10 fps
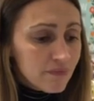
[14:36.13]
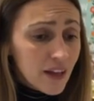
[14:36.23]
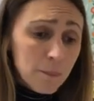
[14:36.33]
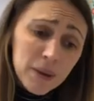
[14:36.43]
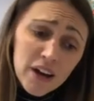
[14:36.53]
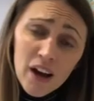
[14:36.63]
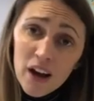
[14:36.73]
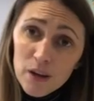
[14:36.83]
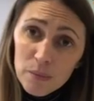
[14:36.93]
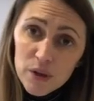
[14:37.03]
But I
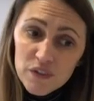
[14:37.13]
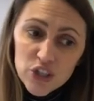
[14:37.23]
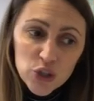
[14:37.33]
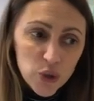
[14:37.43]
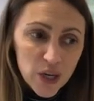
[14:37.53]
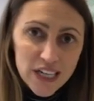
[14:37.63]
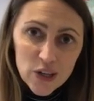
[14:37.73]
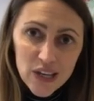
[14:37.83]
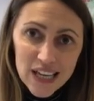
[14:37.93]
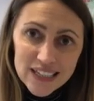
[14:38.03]
hope you've enjoyed
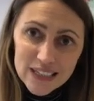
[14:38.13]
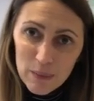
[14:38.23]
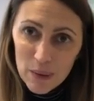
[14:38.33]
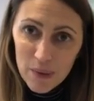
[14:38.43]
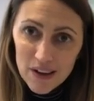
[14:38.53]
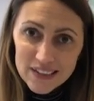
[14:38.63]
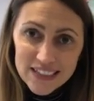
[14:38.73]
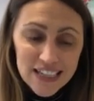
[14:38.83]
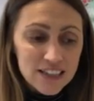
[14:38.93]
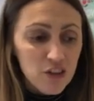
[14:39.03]
looking at some of the past
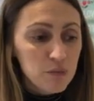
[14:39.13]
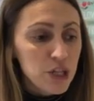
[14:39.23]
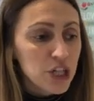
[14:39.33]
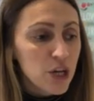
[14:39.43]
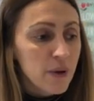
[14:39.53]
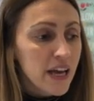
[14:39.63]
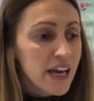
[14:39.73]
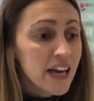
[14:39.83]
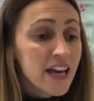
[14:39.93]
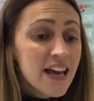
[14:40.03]
things I've been
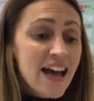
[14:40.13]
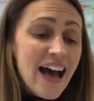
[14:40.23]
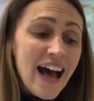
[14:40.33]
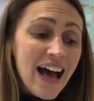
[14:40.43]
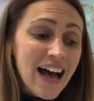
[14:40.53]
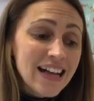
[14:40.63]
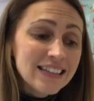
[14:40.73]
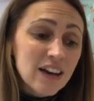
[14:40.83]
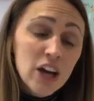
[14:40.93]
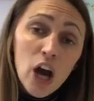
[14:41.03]
doing, and
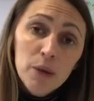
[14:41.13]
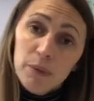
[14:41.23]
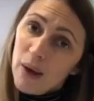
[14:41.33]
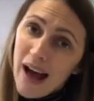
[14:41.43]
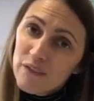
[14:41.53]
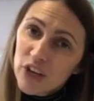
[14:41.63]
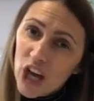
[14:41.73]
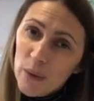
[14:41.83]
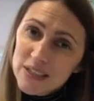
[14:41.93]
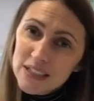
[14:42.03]
I hope you have a go
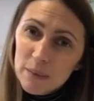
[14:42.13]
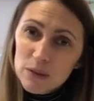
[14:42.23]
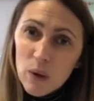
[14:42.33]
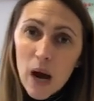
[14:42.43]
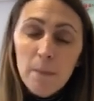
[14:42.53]
at some as well.